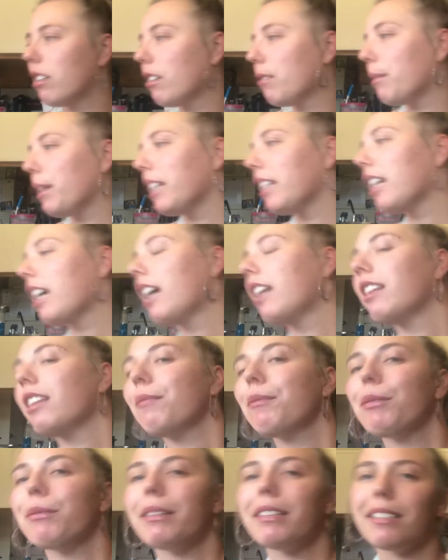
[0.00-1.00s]
oh my god, let
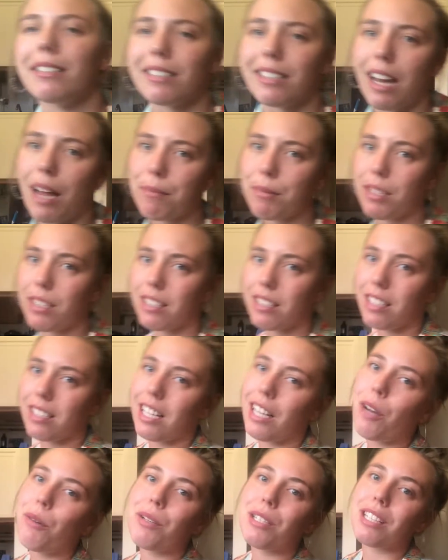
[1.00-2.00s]
me read the synopsis because
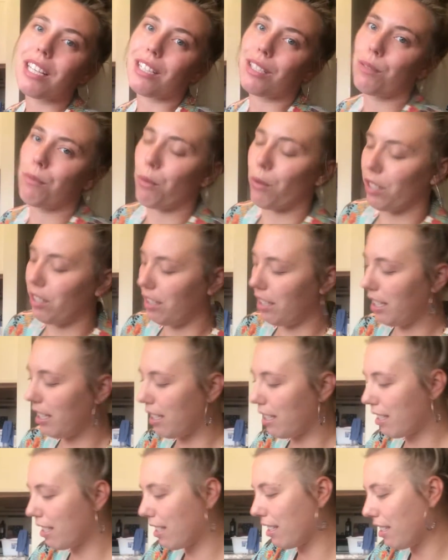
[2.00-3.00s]
I always like spoil
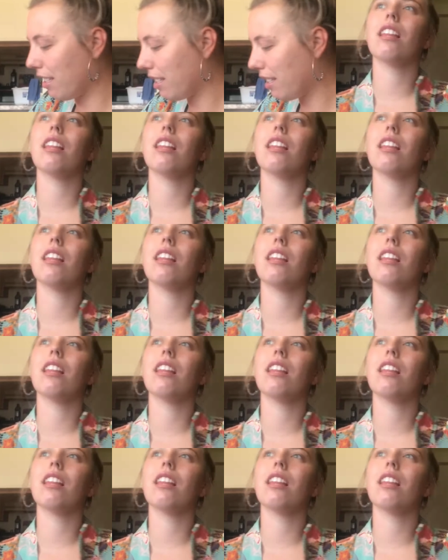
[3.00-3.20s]
this.